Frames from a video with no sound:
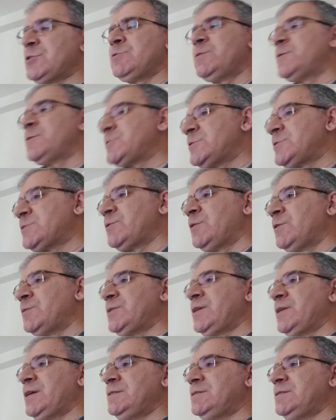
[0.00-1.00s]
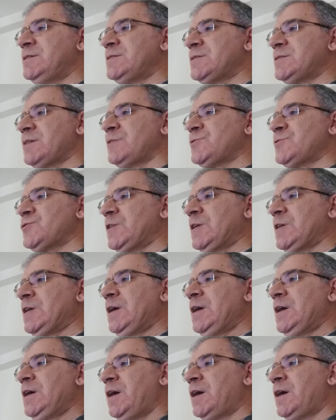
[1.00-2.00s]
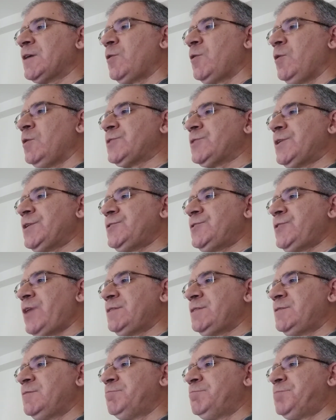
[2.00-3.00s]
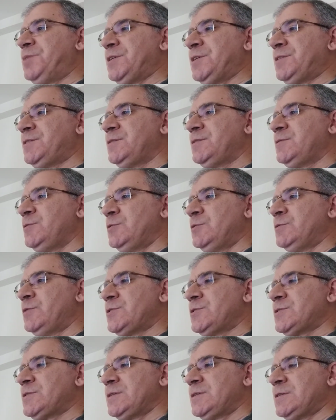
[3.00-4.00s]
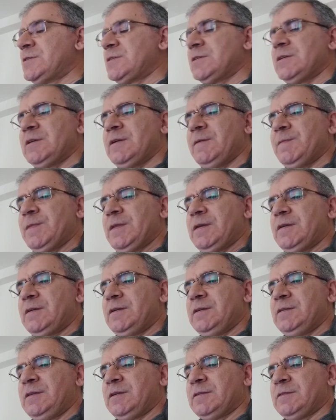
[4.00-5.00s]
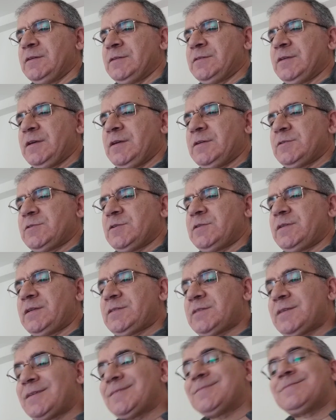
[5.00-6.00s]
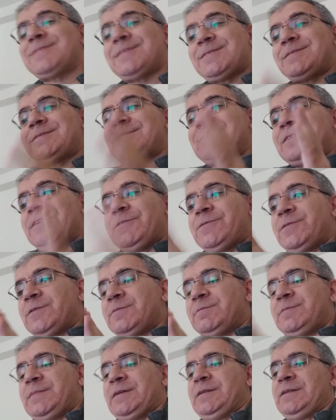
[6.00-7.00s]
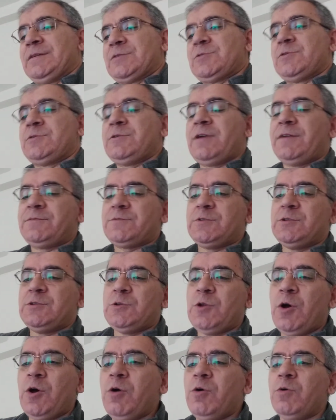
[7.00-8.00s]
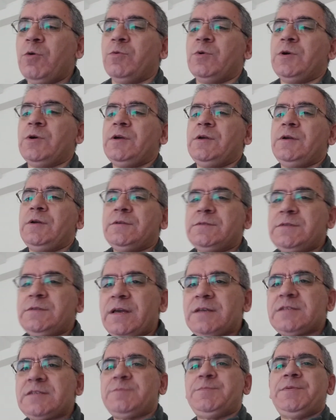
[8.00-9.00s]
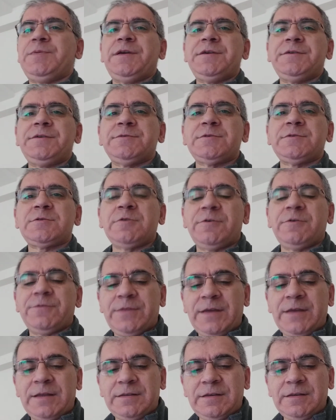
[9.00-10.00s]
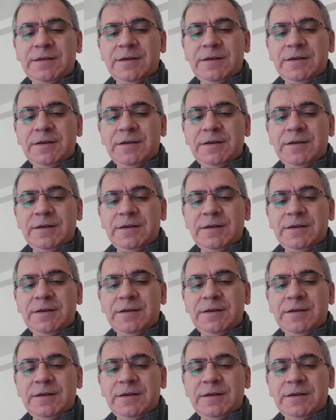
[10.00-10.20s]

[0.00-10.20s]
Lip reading: universities from the 18th century are called red brick universities in England. So that's a different meaning. So you have to know the experience of that